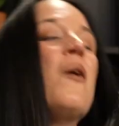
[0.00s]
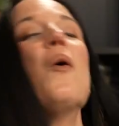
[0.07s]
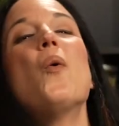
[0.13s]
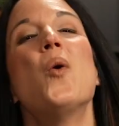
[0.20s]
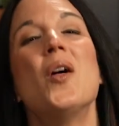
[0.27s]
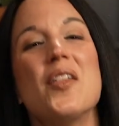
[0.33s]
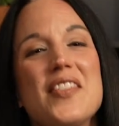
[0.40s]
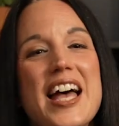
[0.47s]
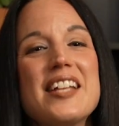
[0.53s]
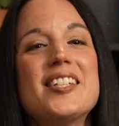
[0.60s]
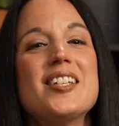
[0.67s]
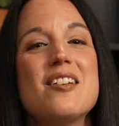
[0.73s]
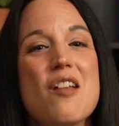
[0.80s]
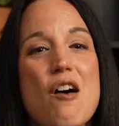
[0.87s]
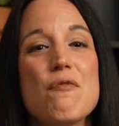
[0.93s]
Well, that's
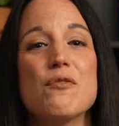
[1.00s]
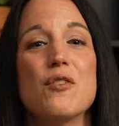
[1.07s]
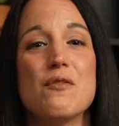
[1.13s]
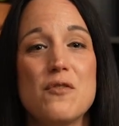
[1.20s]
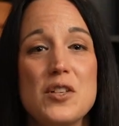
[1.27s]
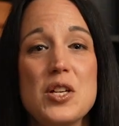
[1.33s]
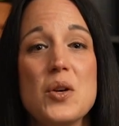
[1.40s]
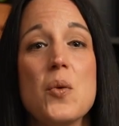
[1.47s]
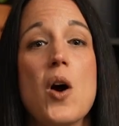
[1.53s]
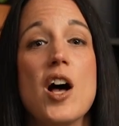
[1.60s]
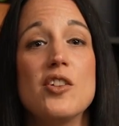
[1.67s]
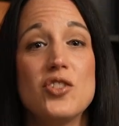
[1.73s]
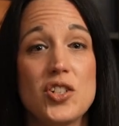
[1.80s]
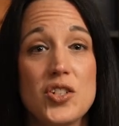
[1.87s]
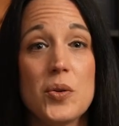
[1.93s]
enough review
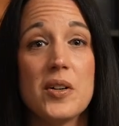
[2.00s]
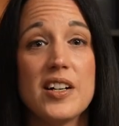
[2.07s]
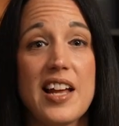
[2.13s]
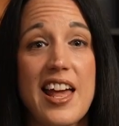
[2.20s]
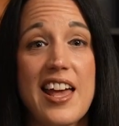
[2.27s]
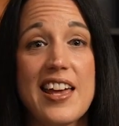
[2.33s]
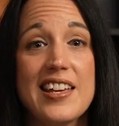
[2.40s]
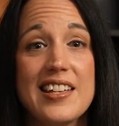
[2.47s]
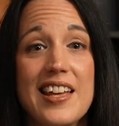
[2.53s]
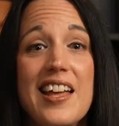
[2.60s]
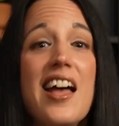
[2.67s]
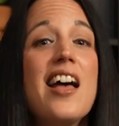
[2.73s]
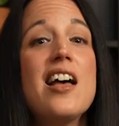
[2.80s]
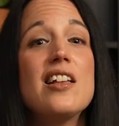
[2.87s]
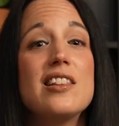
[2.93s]
on short A.
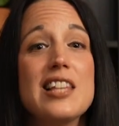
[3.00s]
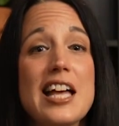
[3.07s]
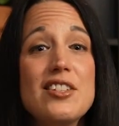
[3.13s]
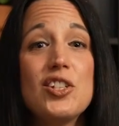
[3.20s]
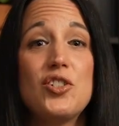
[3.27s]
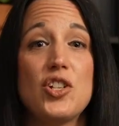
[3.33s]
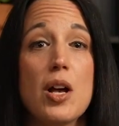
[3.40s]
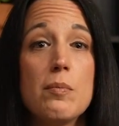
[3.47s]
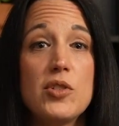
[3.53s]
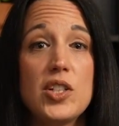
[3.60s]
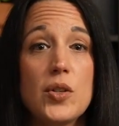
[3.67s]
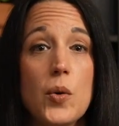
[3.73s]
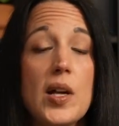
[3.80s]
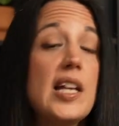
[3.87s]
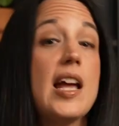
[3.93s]
Let's jump
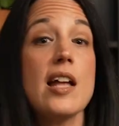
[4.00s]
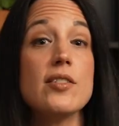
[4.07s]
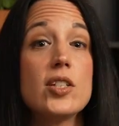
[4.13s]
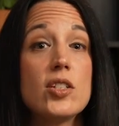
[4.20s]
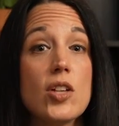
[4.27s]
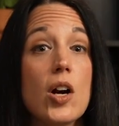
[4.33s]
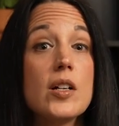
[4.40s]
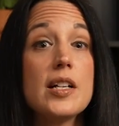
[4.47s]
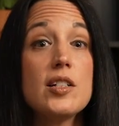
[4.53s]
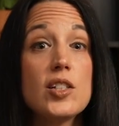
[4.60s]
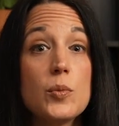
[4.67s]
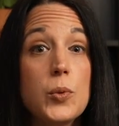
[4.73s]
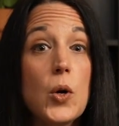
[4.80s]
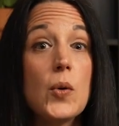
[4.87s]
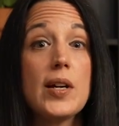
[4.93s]
to it and start
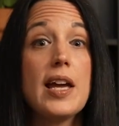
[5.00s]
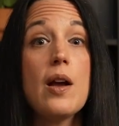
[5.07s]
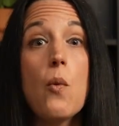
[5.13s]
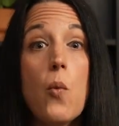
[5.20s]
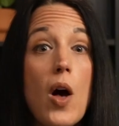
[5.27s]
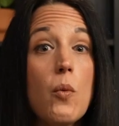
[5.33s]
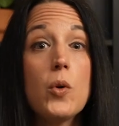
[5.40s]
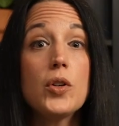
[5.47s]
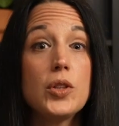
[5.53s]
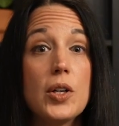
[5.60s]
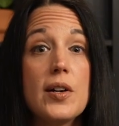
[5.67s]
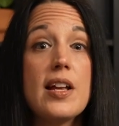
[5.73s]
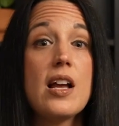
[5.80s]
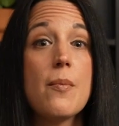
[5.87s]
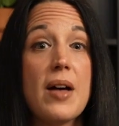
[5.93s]
exploring what we're
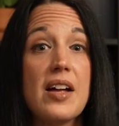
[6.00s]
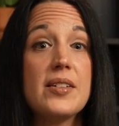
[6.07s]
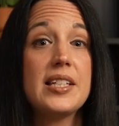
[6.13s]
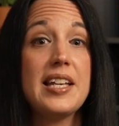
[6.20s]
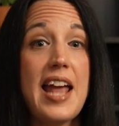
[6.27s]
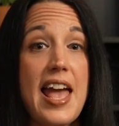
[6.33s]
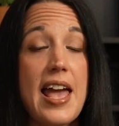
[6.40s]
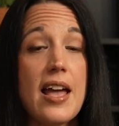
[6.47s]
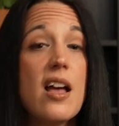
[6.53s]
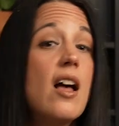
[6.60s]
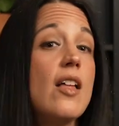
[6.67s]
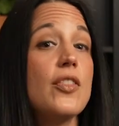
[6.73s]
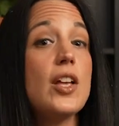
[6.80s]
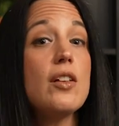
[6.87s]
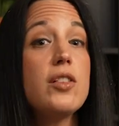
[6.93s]
learning about today,
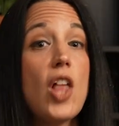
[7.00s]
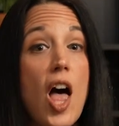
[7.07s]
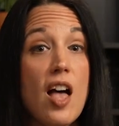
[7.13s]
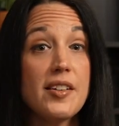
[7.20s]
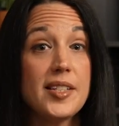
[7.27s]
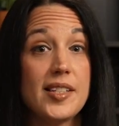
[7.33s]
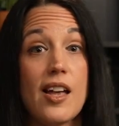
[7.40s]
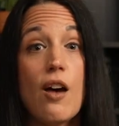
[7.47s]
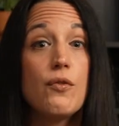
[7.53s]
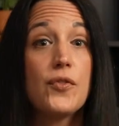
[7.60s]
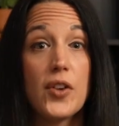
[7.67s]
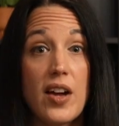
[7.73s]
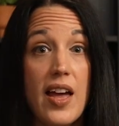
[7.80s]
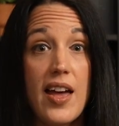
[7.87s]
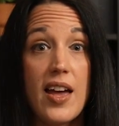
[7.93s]
the long sound
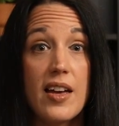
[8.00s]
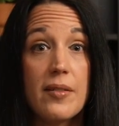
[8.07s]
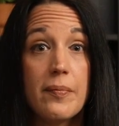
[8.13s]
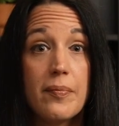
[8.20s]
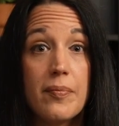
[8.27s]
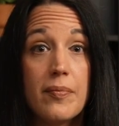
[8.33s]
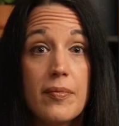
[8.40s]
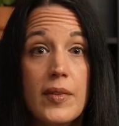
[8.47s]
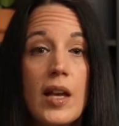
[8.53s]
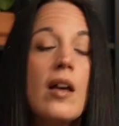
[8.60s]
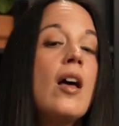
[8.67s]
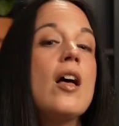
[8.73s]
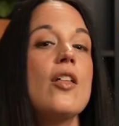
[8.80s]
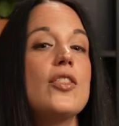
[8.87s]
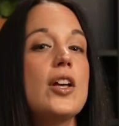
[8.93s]
for A.
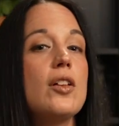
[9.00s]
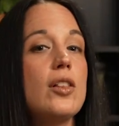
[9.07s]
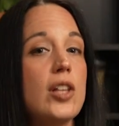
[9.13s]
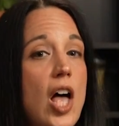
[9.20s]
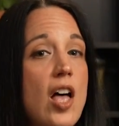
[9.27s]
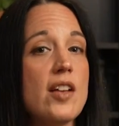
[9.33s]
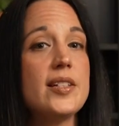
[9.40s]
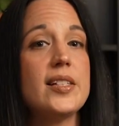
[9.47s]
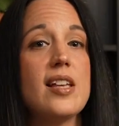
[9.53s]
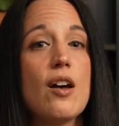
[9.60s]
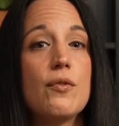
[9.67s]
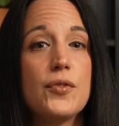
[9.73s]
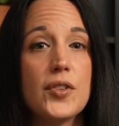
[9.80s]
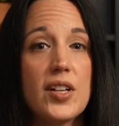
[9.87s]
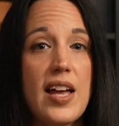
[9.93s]
The long
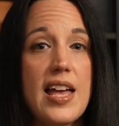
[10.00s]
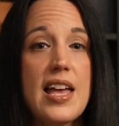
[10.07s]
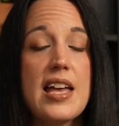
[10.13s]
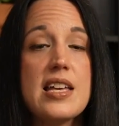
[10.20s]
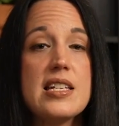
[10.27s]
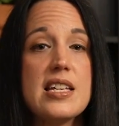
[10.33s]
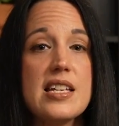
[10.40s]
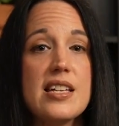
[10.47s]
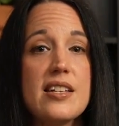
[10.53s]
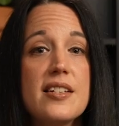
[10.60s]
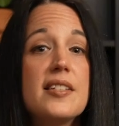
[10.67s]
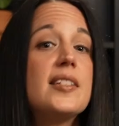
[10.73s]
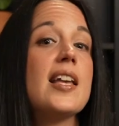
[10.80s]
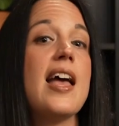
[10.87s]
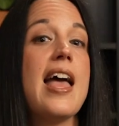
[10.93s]
sound for A
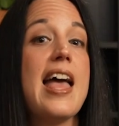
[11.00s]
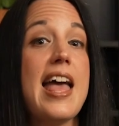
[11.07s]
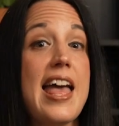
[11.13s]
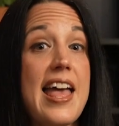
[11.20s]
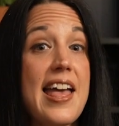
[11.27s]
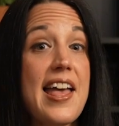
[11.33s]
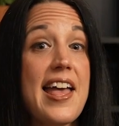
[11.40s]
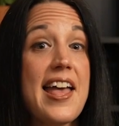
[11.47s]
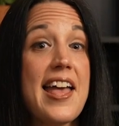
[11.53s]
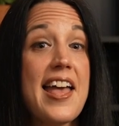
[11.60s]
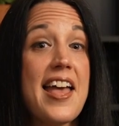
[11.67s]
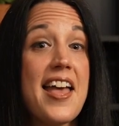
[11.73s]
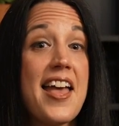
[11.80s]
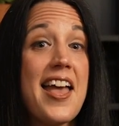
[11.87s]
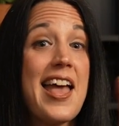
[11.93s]
is
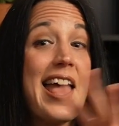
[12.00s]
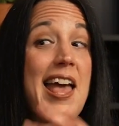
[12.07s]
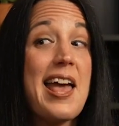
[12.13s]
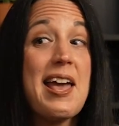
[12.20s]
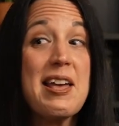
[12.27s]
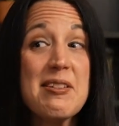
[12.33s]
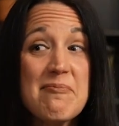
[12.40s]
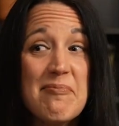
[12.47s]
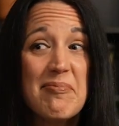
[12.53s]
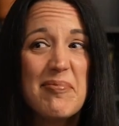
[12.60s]
A.